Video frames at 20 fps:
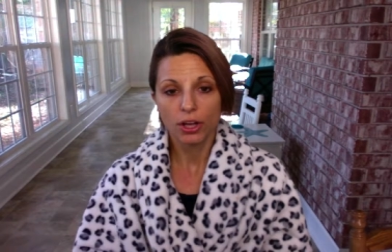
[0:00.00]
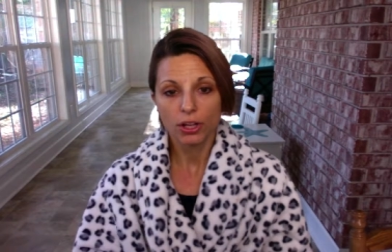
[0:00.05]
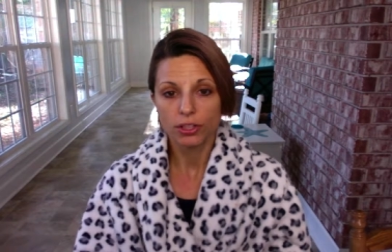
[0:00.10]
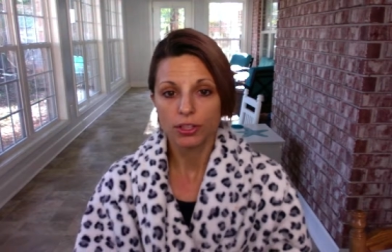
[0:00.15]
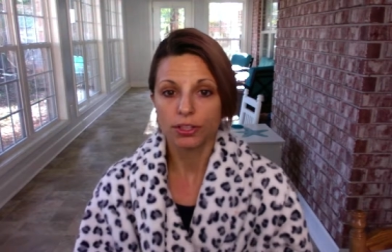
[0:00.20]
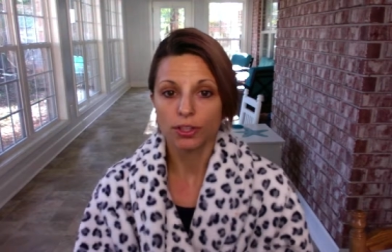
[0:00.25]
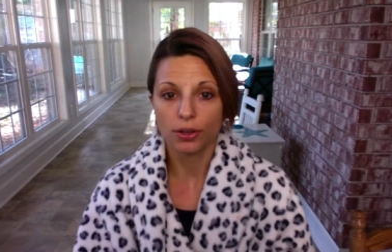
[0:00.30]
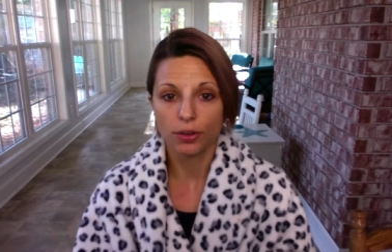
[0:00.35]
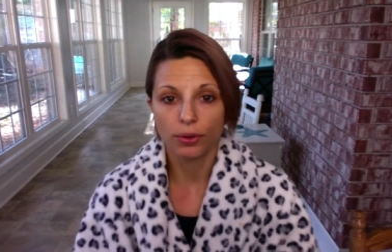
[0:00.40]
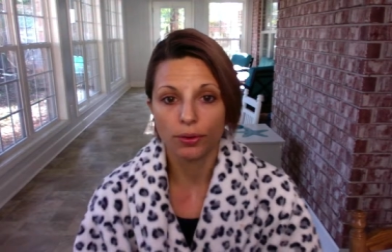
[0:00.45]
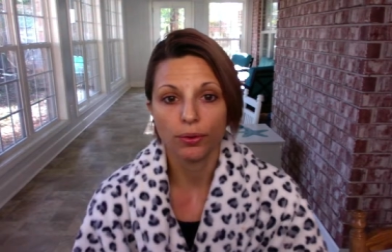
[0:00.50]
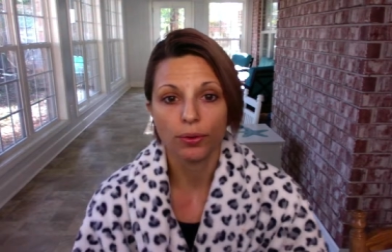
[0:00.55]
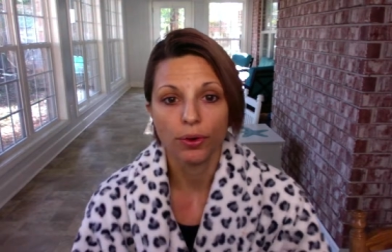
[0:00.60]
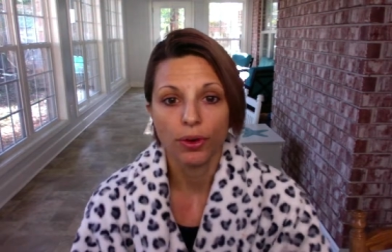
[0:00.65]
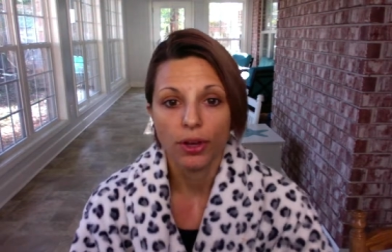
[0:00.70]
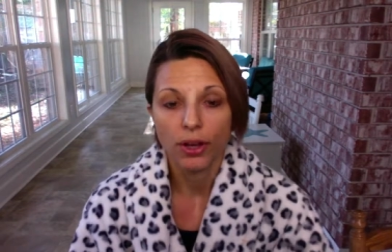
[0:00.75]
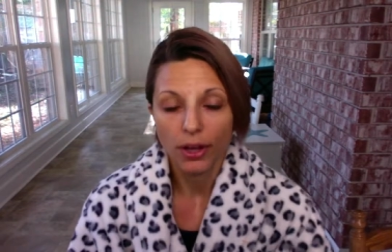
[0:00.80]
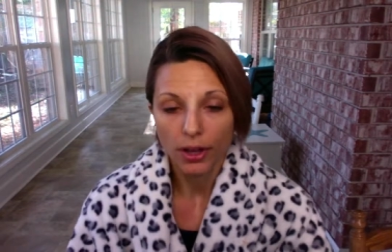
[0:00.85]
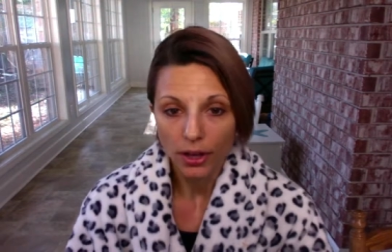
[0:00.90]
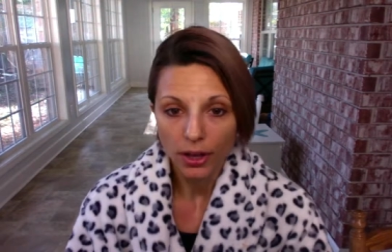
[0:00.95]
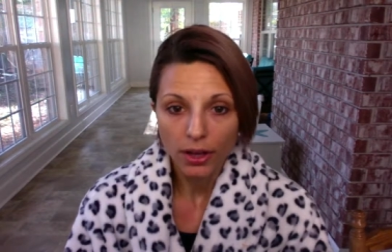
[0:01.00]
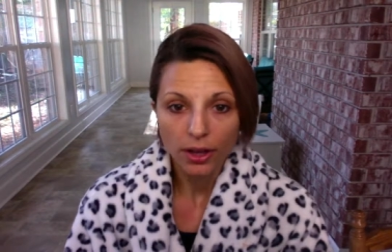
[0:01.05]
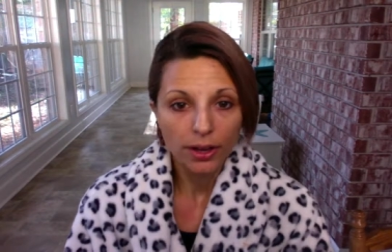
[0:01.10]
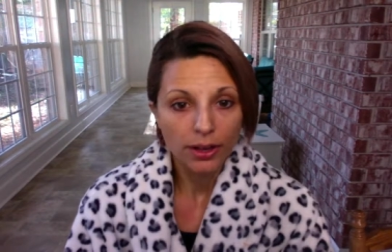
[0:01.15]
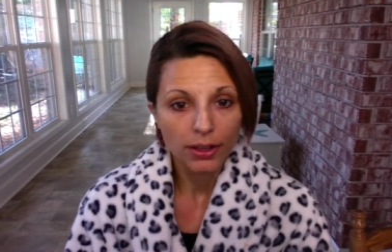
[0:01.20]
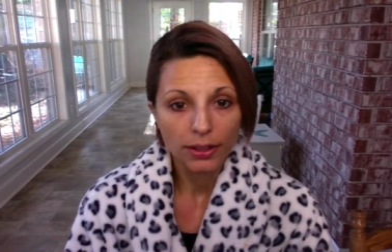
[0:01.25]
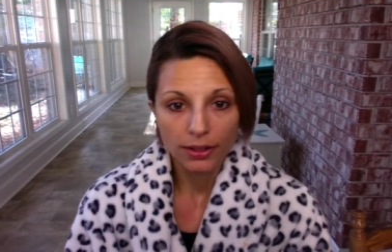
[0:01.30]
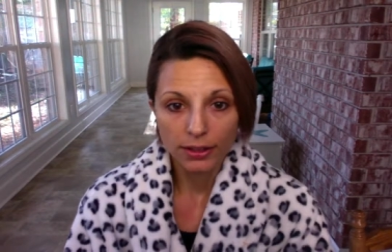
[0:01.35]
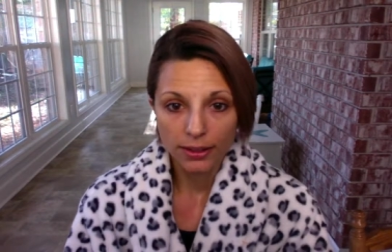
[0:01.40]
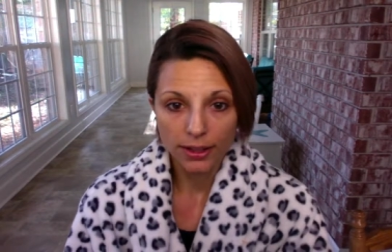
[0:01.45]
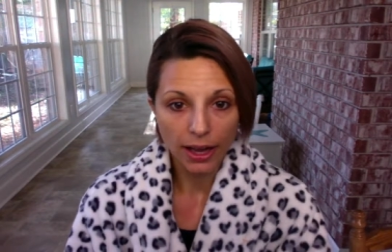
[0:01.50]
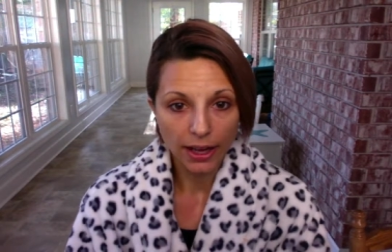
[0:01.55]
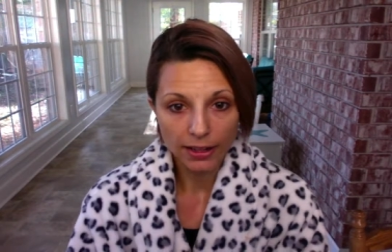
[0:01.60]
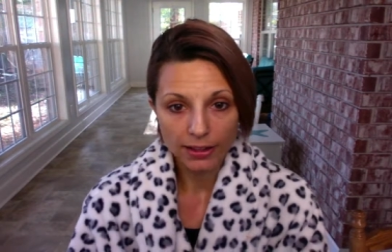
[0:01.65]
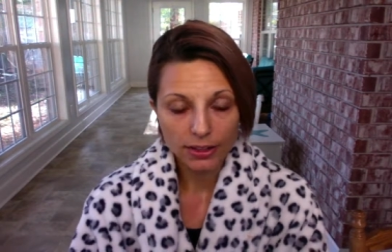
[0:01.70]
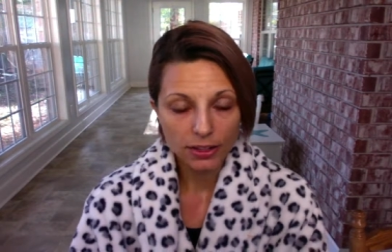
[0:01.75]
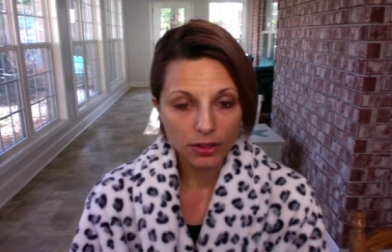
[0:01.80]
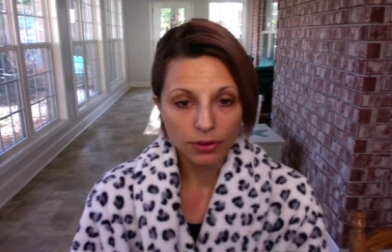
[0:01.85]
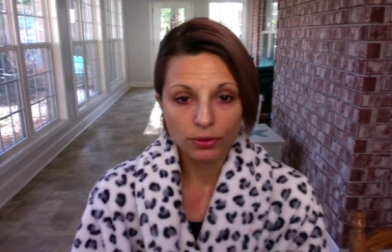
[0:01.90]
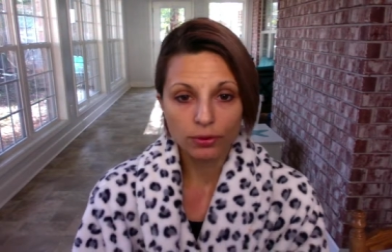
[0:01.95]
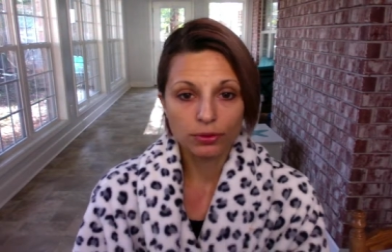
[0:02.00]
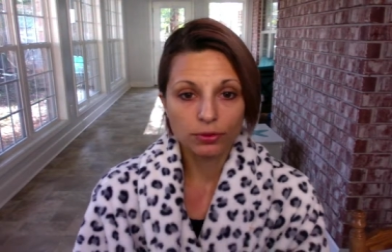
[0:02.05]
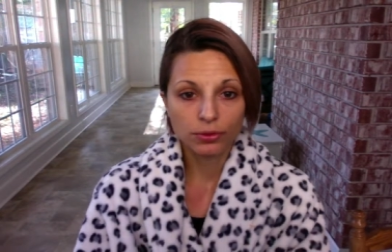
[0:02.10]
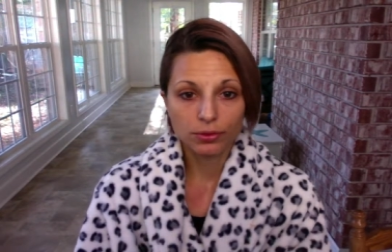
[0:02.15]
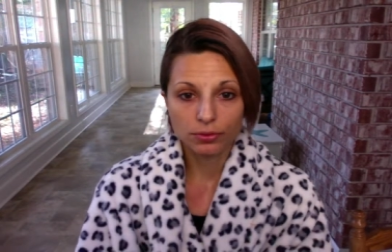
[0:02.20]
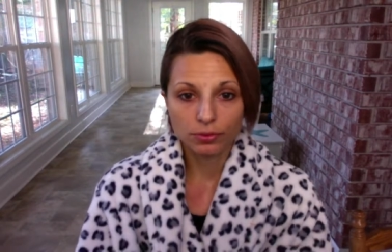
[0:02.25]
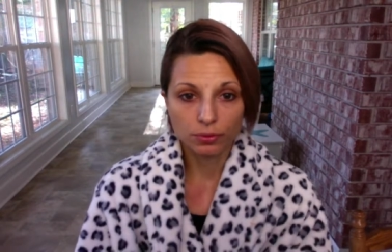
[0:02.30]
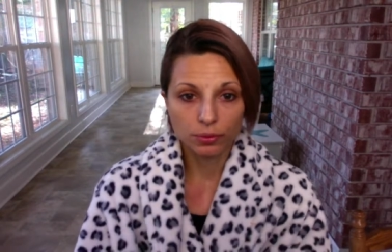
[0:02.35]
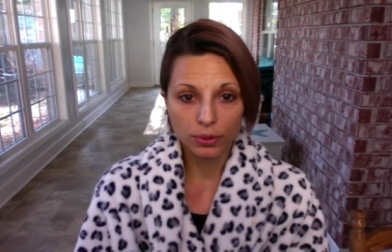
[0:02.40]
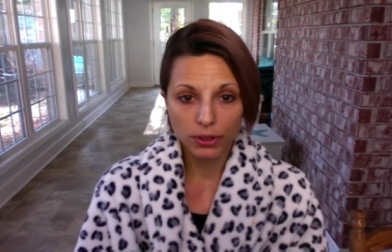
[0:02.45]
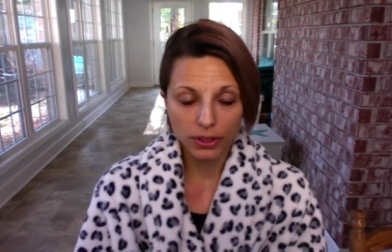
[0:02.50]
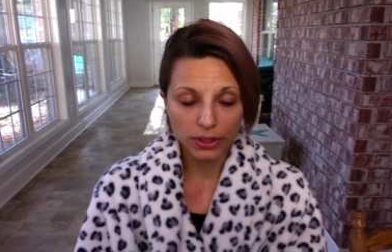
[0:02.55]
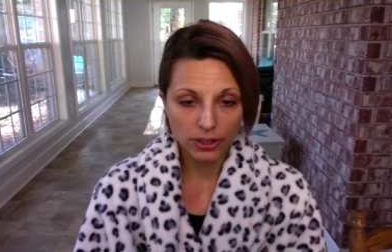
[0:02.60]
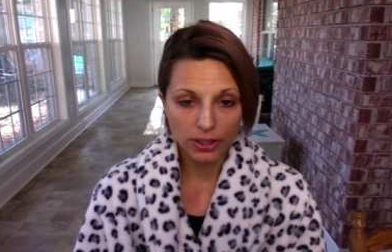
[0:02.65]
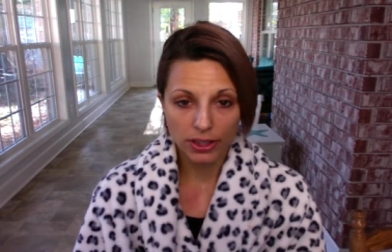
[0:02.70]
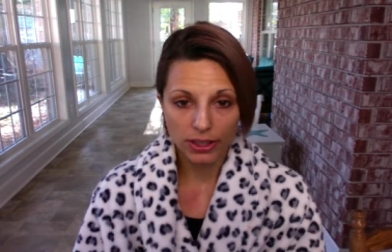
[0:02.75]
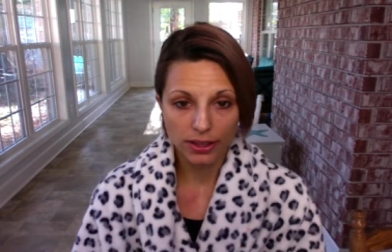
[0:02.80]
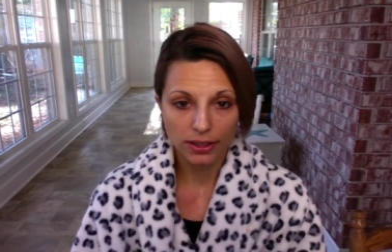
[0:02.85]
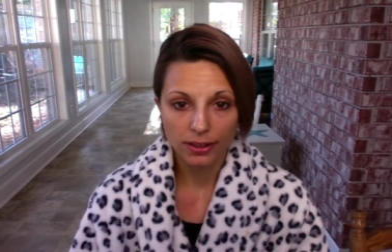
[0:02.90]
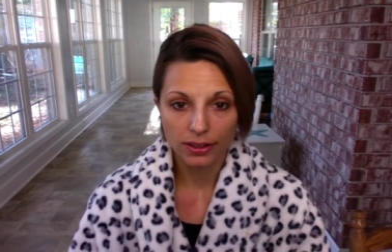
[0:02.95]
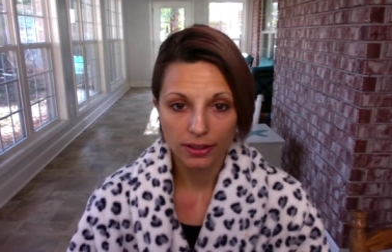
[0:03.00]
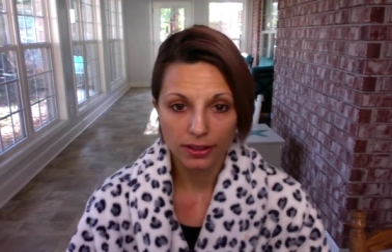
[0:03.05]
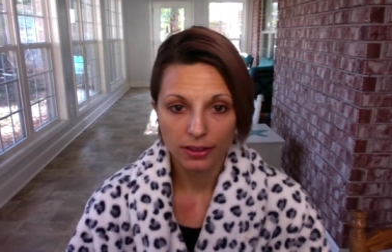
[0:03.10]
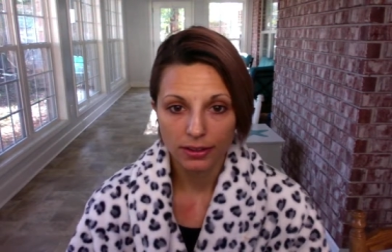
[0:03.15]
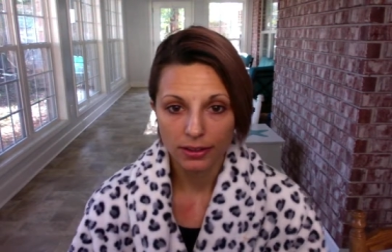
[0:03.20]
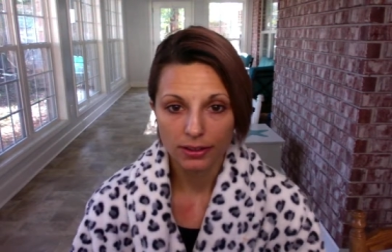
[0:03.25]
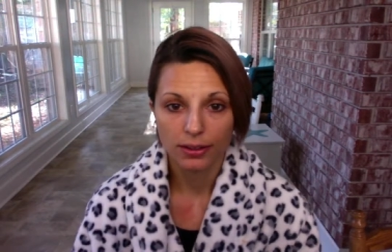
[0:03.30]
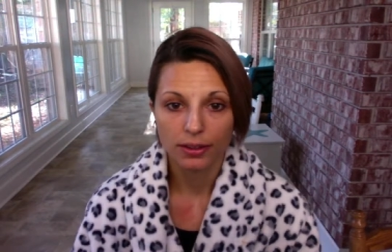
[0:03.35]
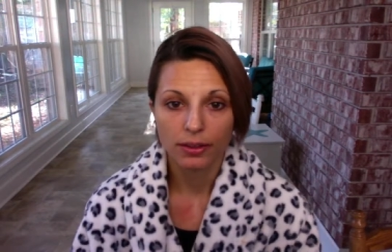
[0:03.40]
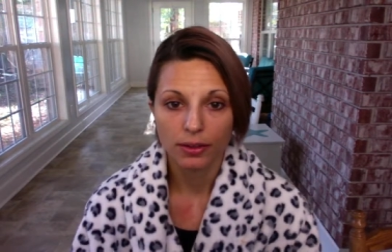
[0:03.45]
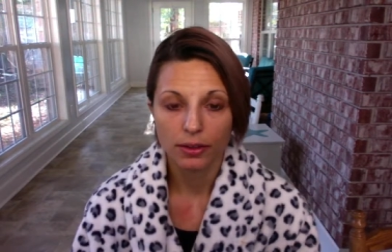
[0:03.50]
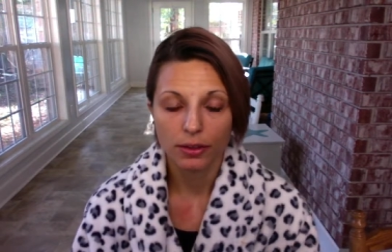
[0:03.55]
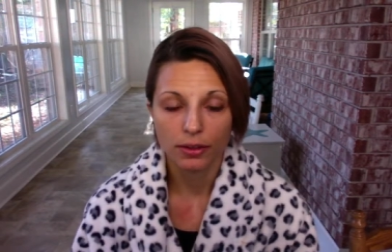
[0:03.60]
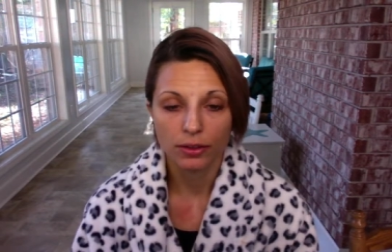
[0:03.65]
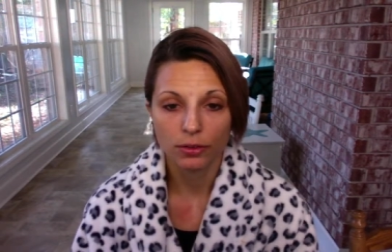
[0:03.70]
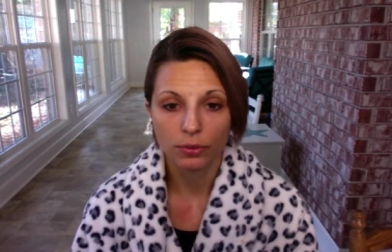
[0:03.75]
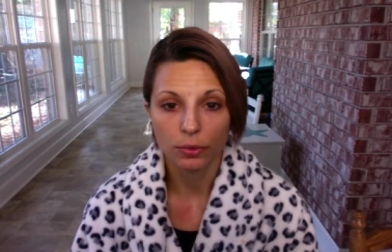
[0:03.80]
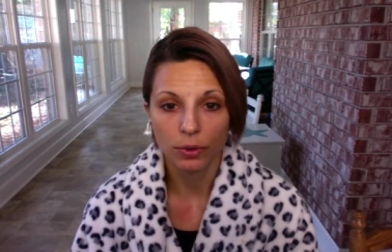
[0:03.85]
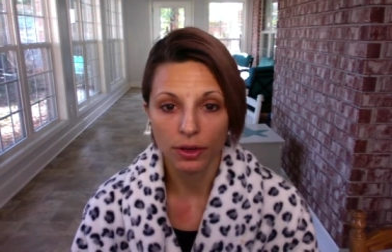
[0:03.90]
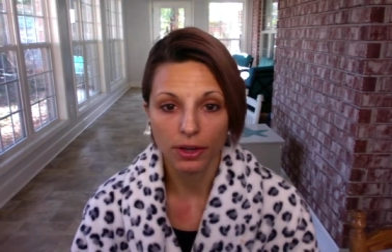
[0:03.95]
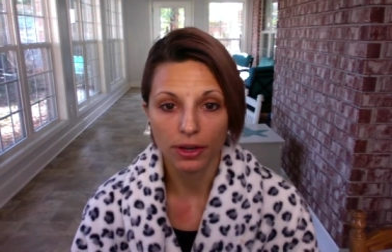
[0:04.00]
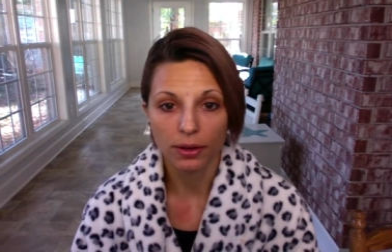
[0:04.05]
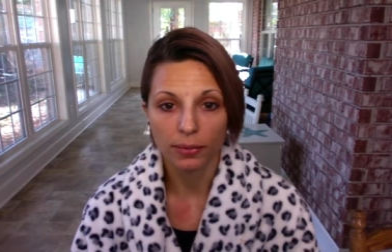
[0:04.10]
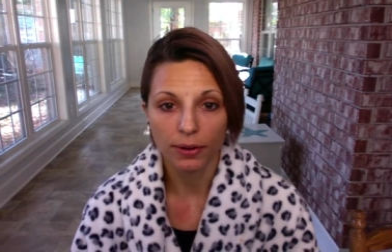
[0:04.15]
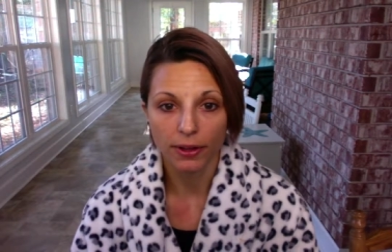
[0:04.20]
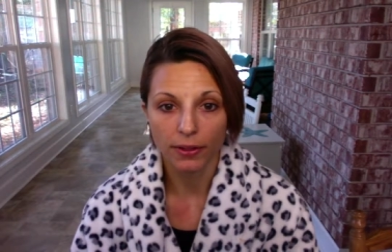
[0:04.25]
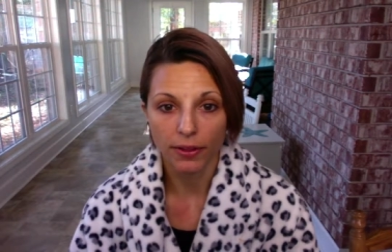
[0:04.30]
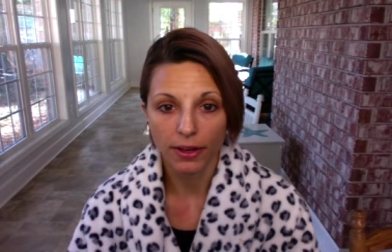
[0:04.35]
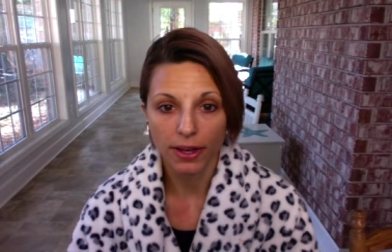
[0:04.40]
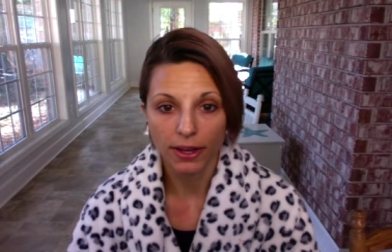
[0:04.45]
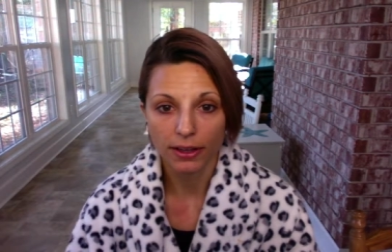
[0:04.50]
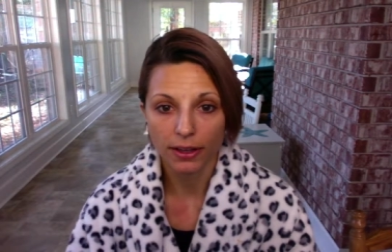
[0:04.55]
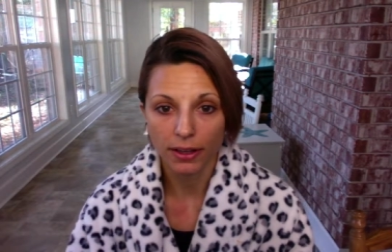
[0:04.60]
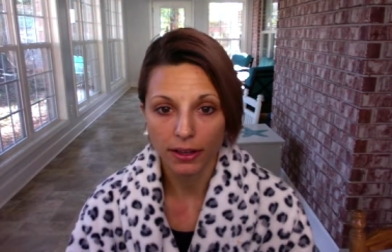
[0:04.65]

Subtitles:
So yeah, don't really worry about that.